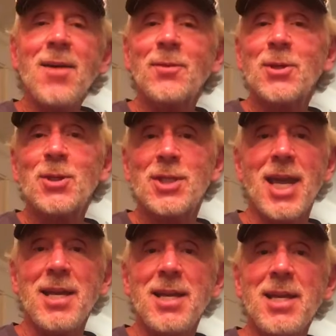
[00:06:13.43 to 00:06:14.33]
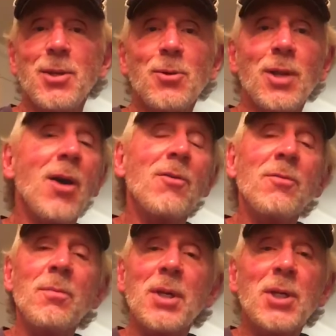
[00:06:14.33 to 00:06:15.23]
to say you love
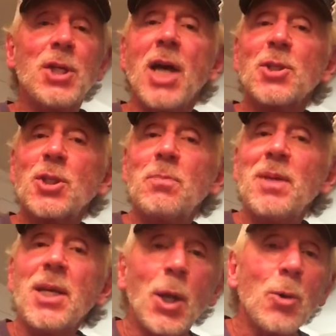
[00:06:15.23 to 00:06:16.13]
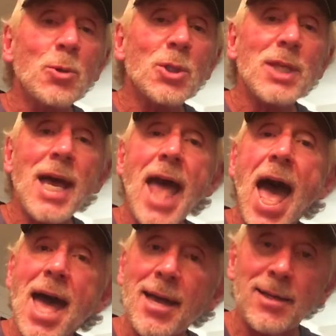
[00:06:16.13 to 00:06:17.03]
me, just be close at
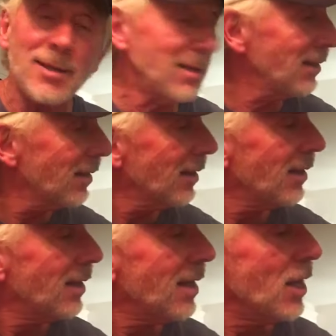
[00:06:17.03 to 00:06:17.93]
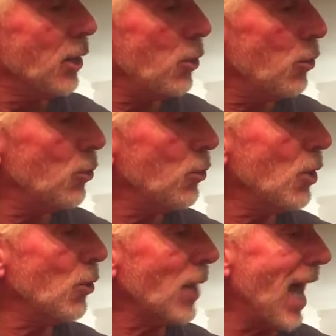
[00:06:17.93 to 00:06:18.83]
hand. You
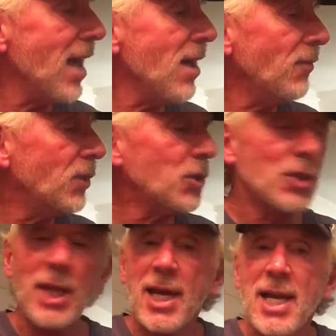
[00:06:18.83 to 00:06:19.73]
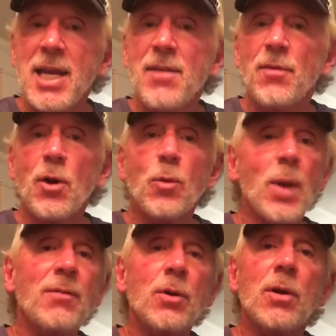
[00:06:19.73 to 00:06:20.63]
don't have to stay
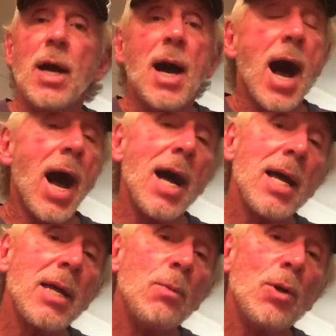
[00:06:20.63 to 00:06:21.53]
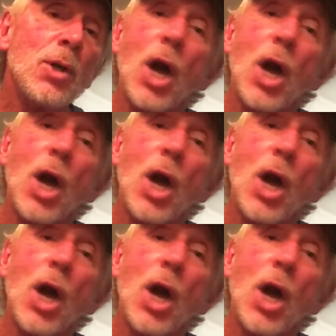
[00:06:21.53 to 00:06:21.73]
forever, I will